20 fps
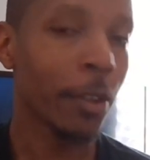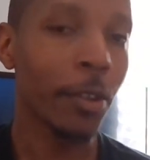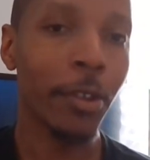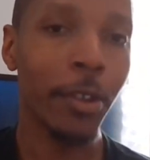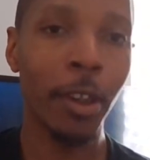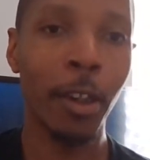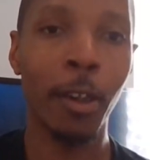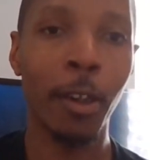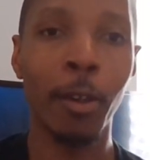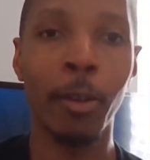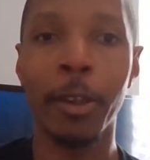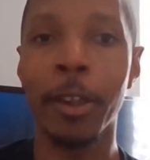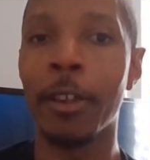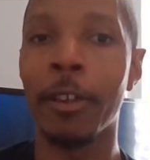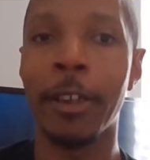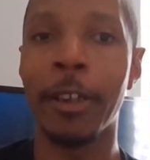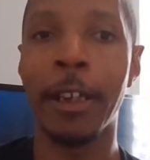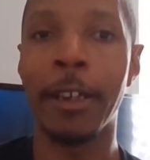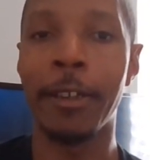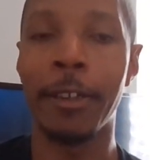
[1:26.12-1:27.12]
So, you
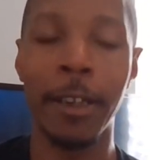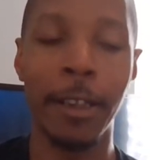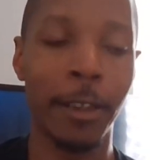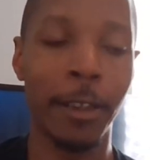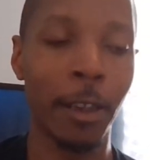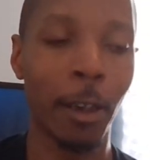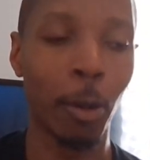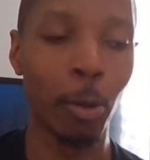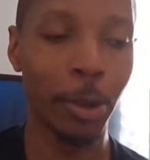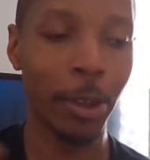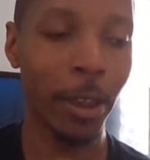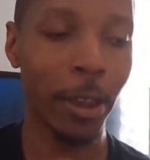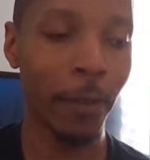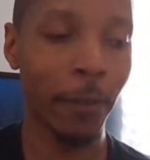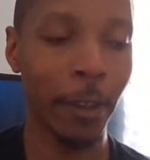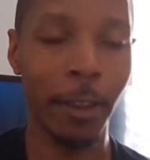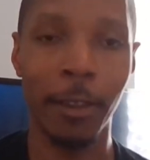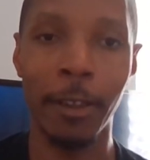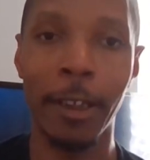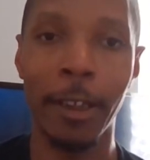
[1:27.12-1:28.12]
know, they, they toast and
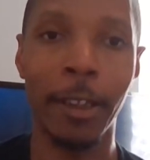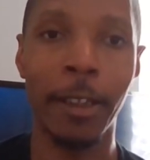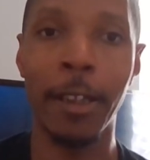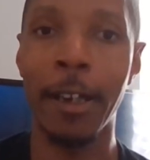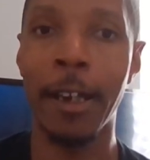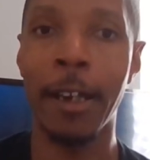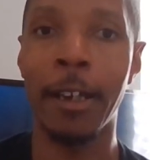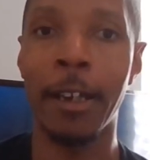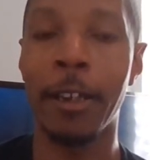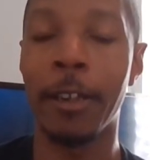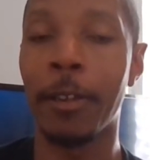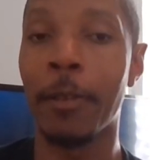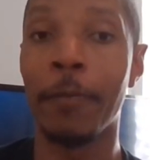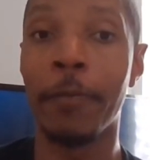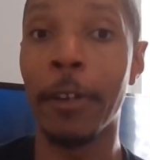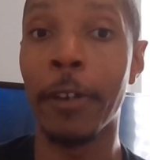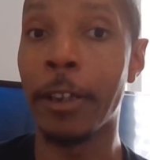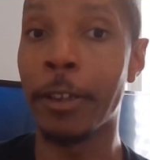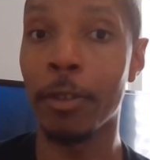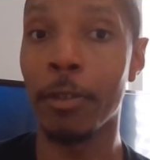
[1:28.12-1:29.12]
everything like that. And
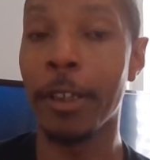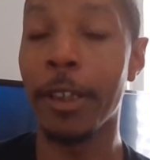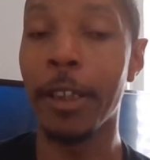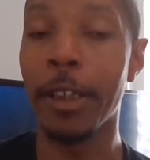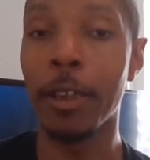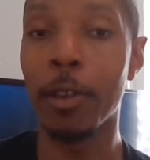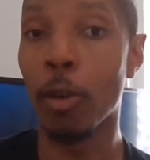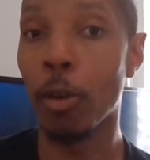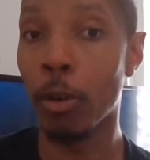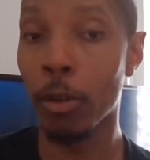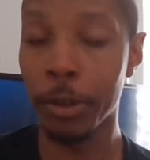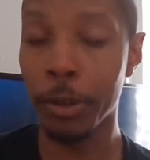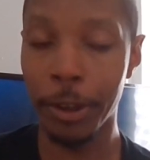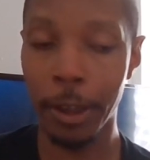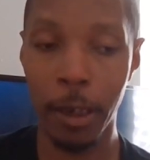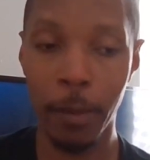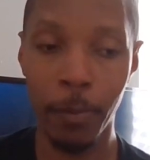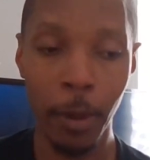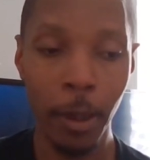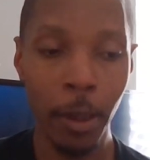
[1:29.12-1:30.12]
eventually he calls
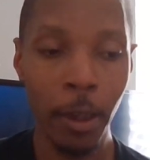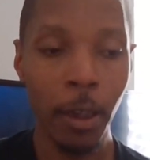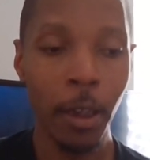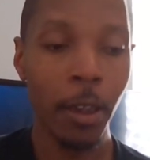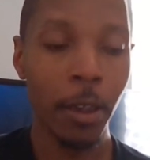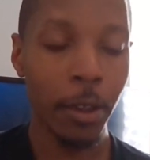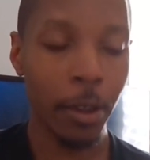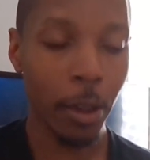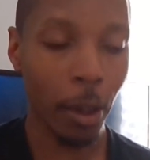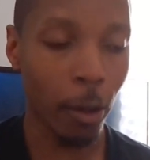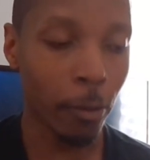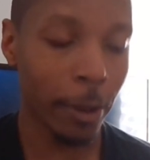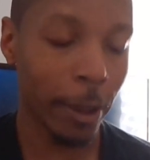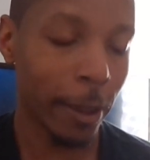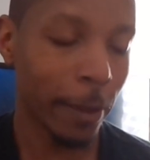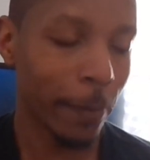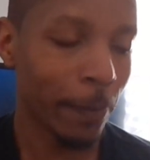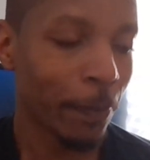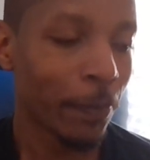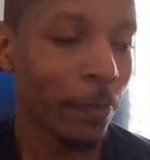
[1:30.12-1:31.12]
up
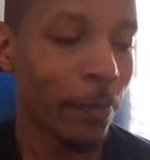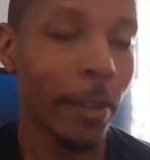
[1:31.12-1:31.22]
Tony.